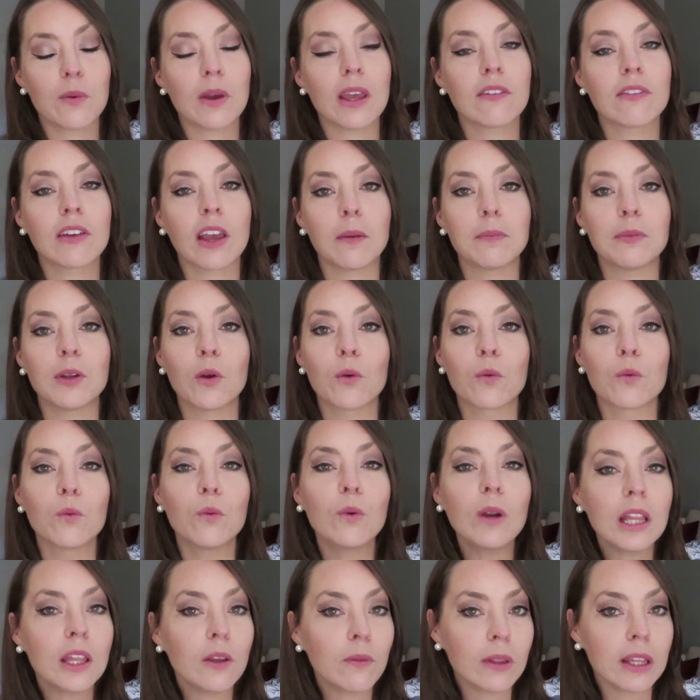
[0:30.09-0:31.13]
We have kept it
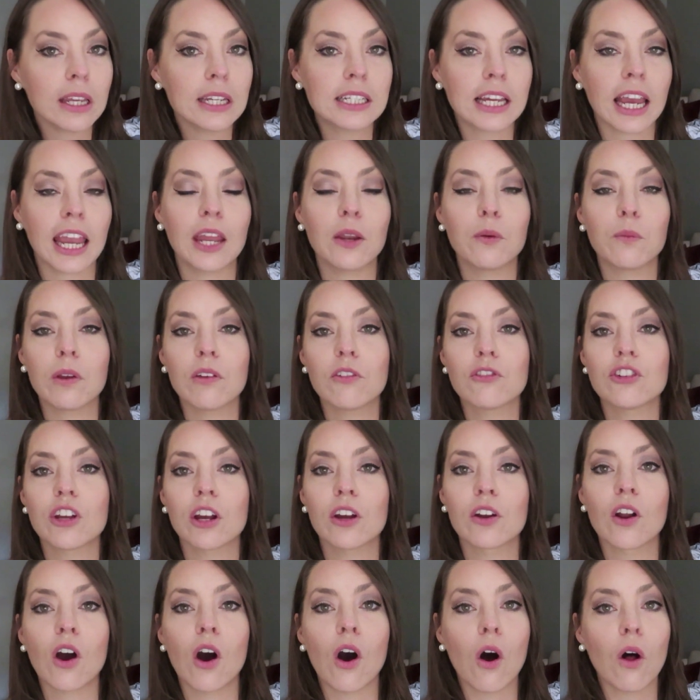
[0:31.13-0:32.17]
really, really tight. We've
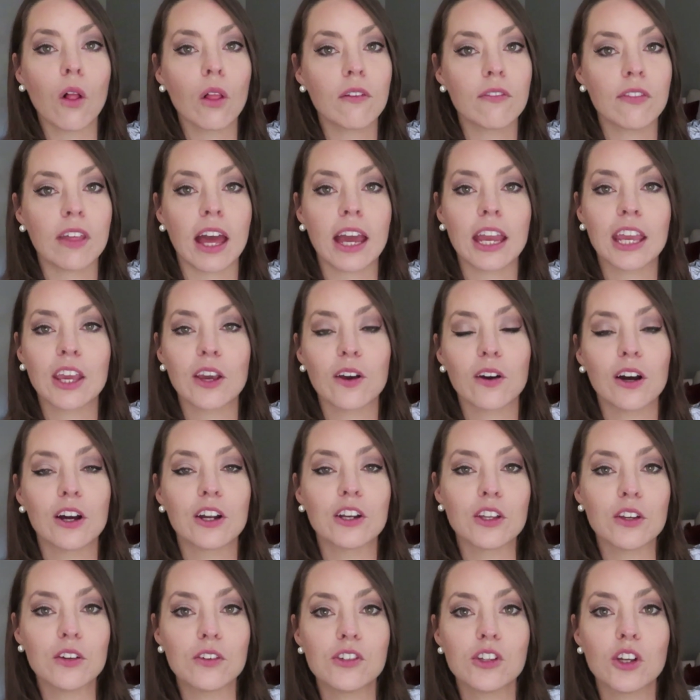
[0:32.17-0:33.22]
shared all of that here
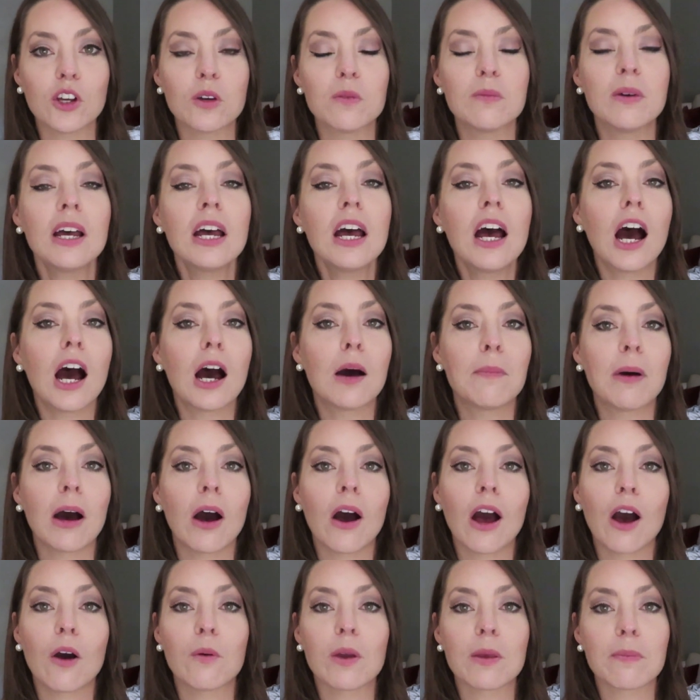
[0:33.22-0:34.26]
on YouTube
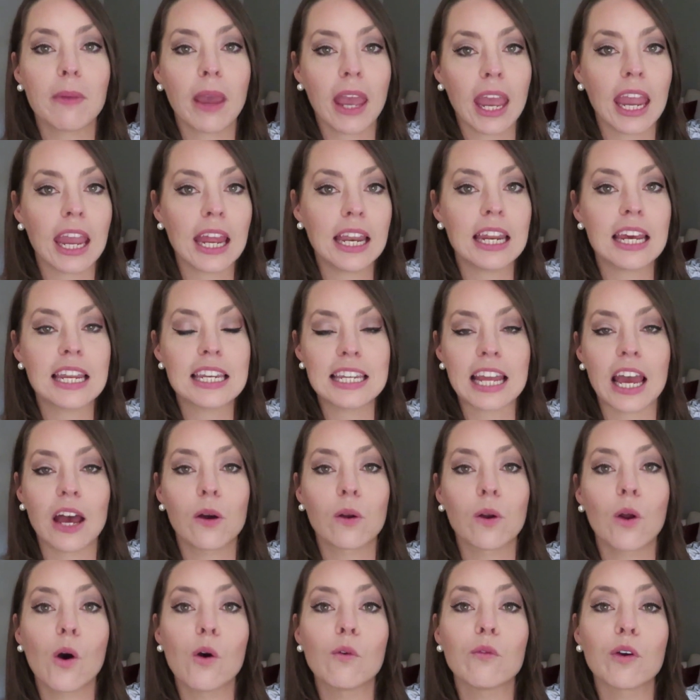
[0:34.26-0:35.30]
about how we paid
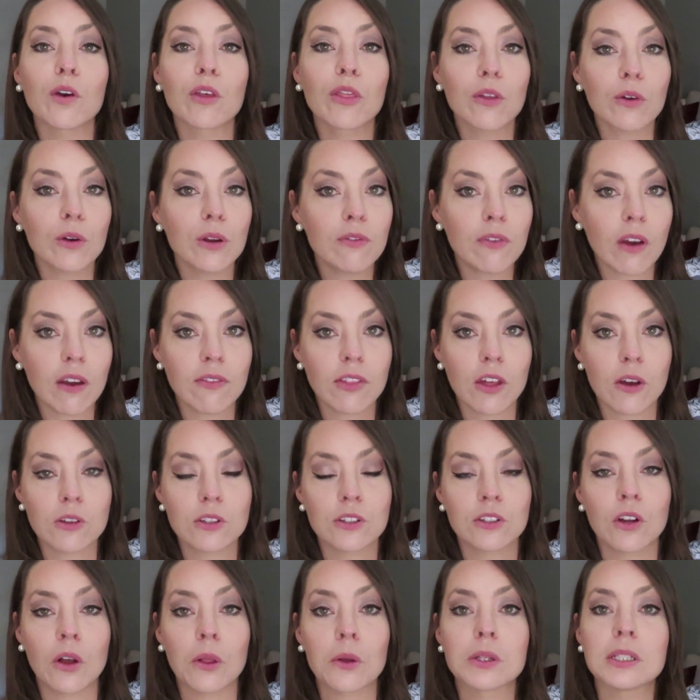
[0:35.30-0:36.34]
down over
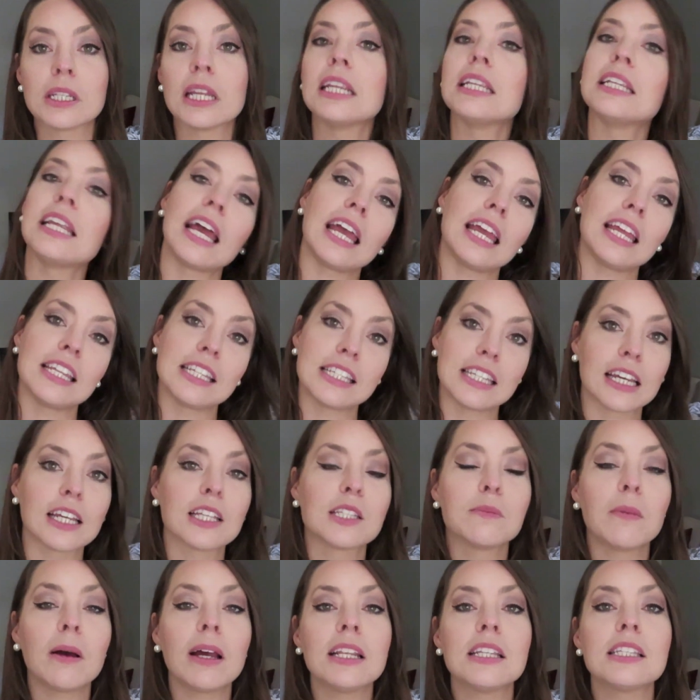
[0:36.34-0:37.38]
$35,000 in debt in
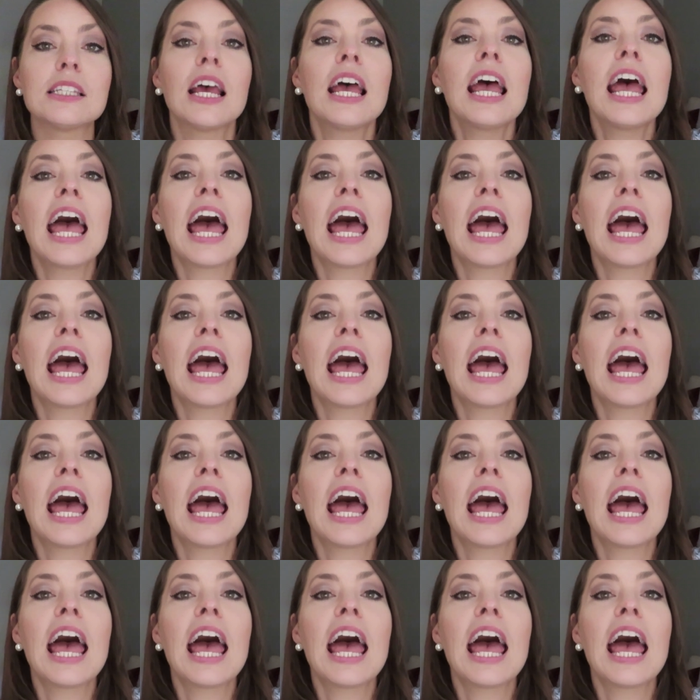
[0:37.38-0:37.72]
6 months.